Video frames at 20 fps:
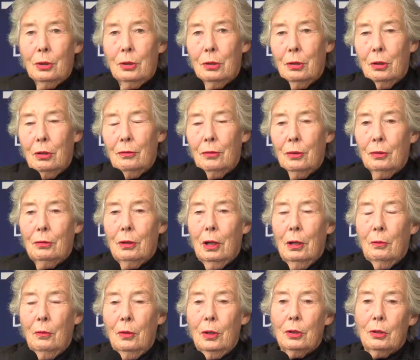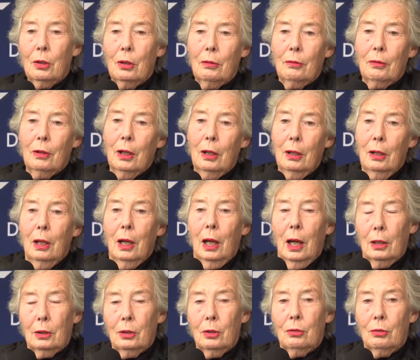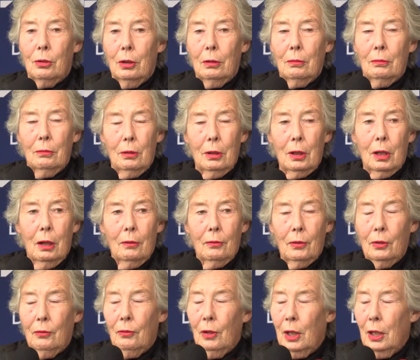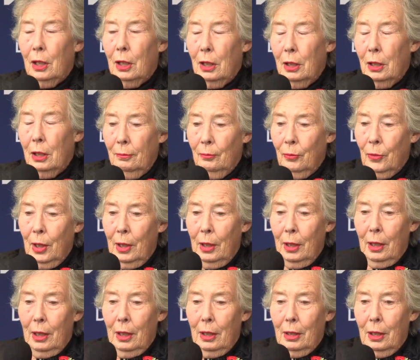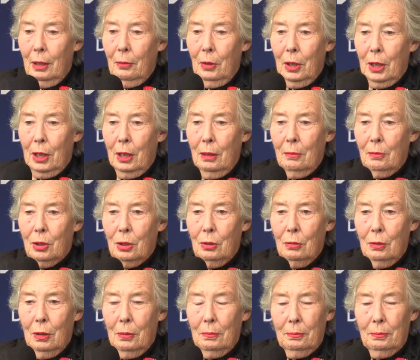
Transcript: of all right, and we sort of had a drink and recovered vaguely. And then we came to